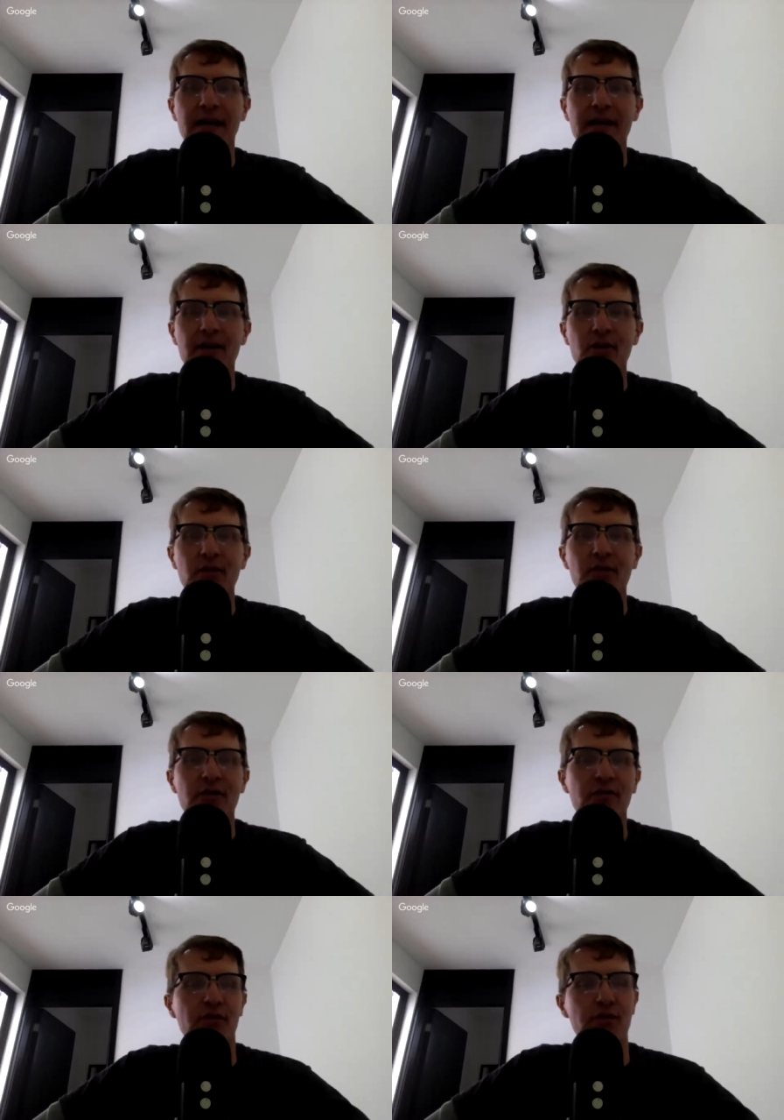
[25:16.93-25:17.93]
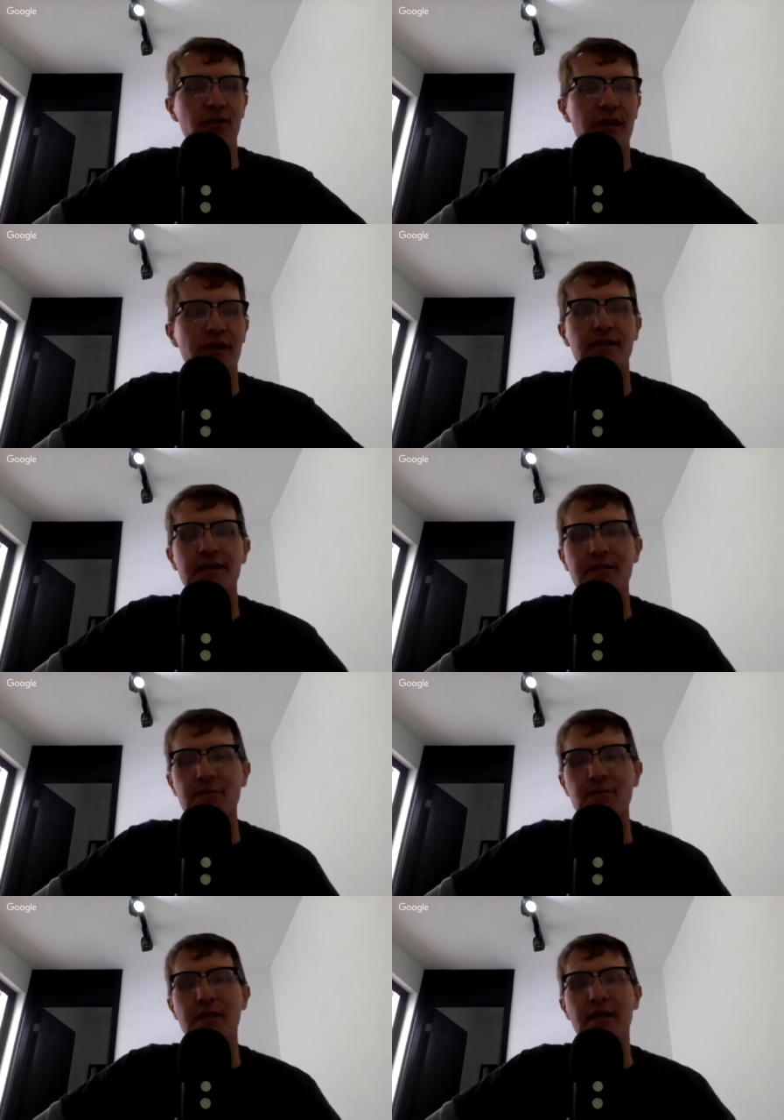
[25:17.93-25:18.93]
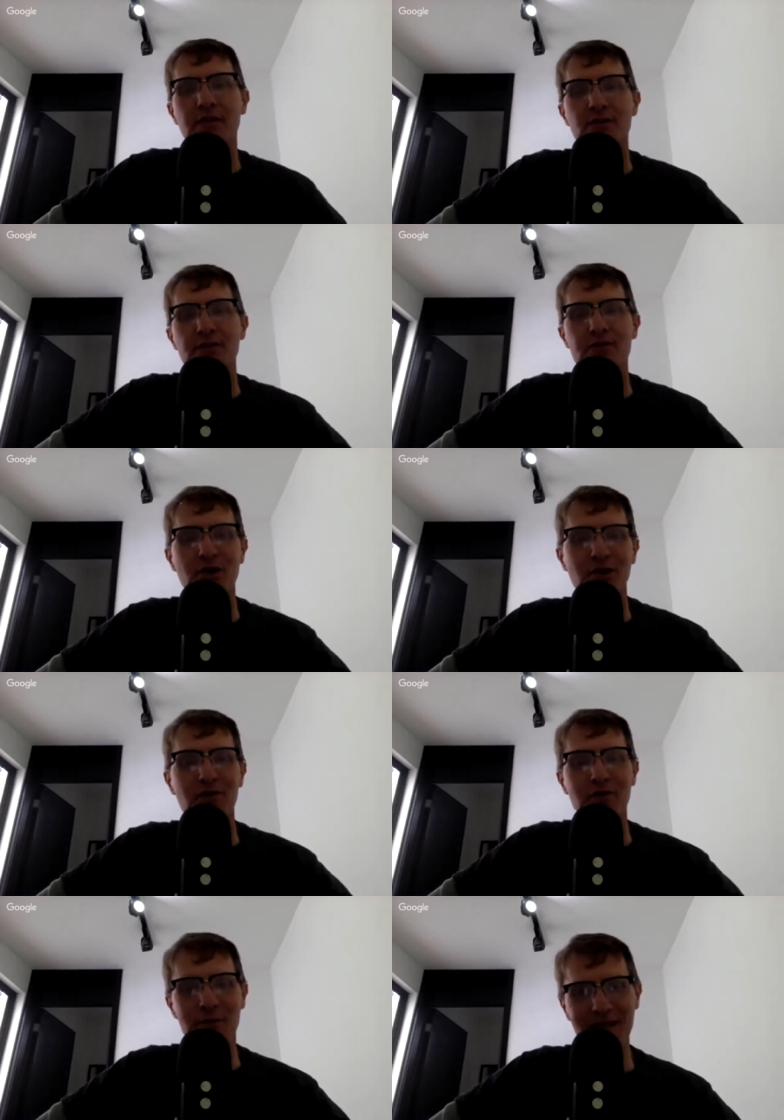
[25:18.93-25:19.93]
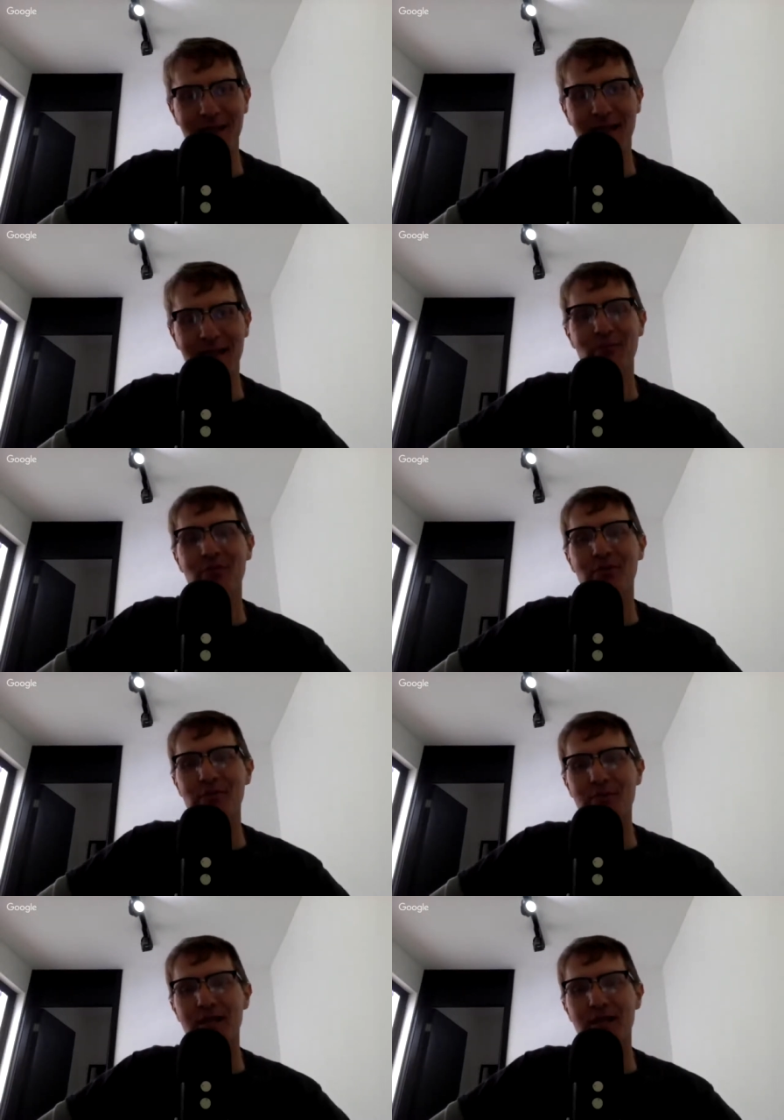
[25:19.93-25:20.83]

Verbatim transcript: I know that if you look at a lesson plan, you can start from the top with the